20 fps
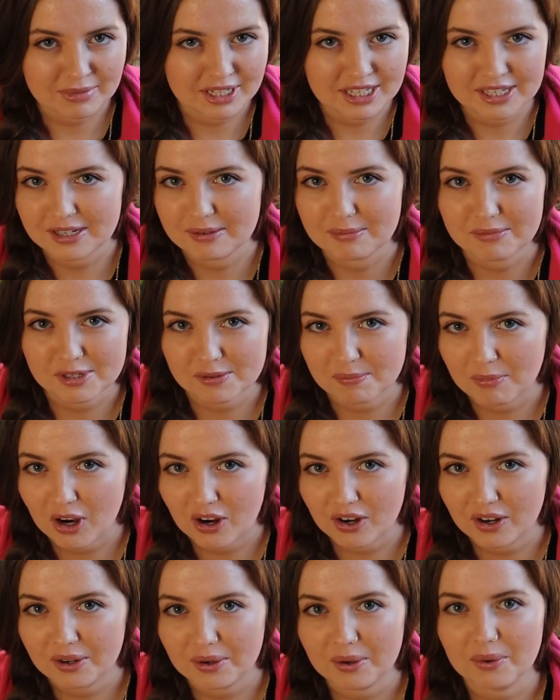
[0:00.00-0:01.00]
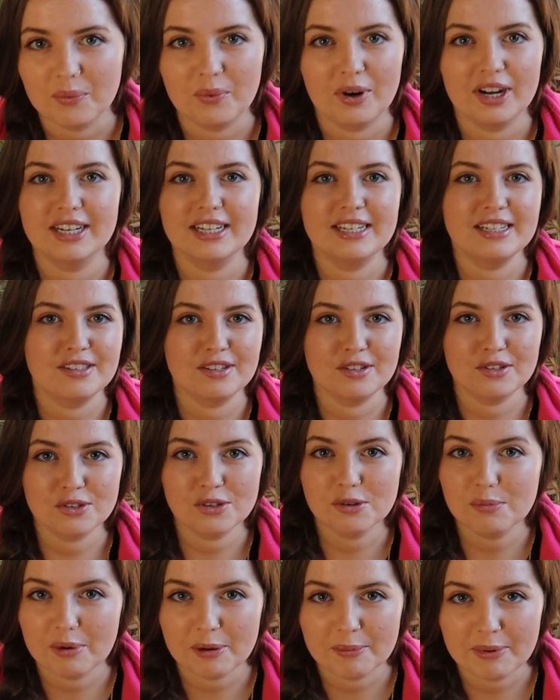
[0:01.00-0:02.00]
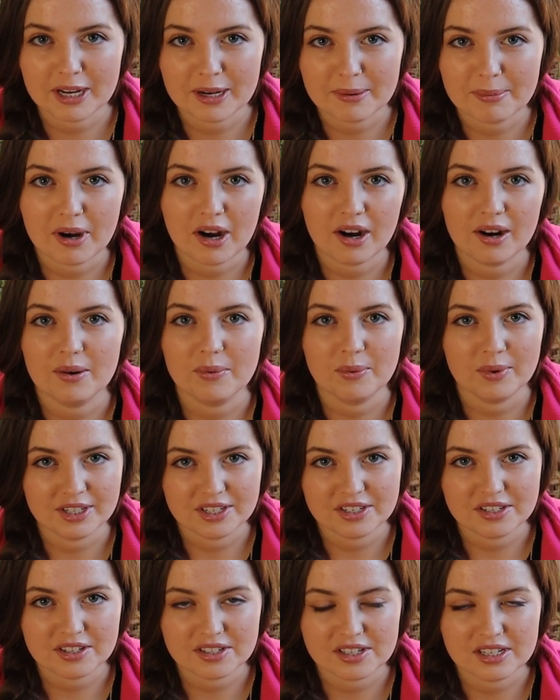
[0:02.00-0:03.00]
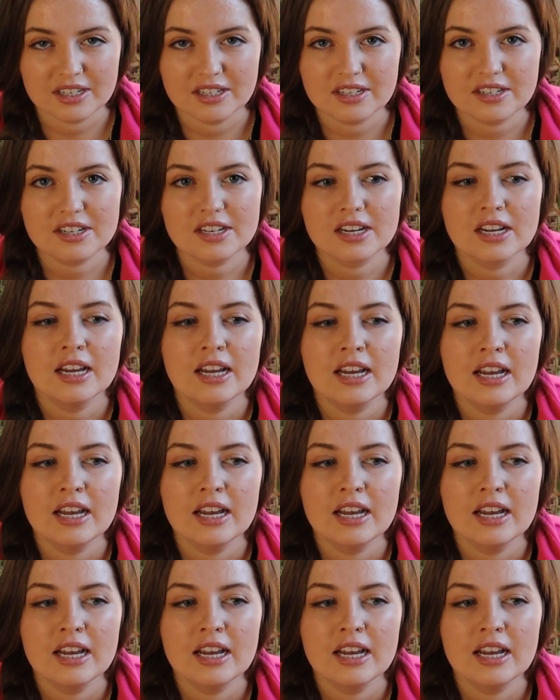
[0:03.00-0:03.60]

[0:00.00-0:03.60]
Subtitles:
medium, small, what needs a super big pot, what doesn't,